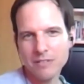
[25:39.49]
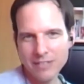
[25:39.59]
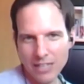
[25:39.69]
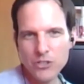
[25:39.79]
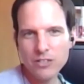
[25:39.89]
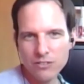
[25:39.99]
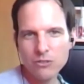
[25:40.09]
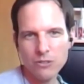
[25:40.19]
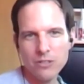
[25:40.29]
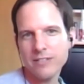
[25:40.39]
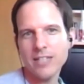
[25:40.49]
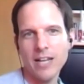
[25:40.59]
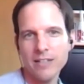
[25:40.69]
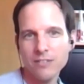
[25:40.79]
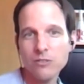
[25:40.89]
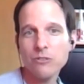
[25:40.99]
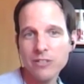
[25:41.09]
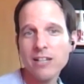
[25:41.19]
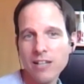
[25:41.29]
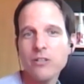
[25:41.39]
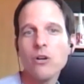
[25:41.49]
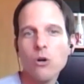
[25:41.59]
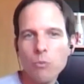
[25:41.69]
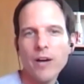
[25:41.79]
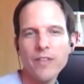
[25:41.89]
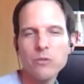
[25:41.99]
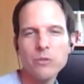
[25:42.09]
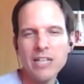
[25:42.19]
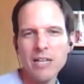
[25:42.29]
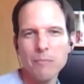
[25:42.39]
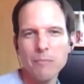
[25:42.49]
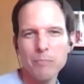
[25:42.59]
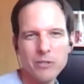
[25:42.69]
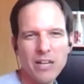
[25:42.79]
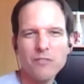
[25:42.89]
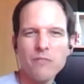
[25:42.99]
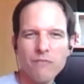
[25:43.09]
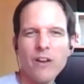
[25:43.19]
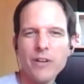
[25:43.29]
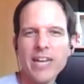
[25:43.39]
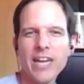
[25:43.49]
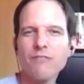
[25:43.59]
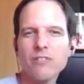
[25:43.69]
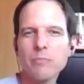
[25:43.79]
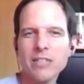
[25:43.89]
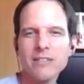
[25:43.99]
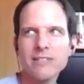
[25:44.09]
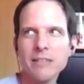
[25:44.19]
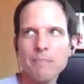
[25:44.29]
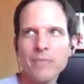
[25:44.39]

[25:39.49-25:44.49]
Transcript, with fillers: touching stories and as a storyteller i know why they do it but you have to be very careful because um,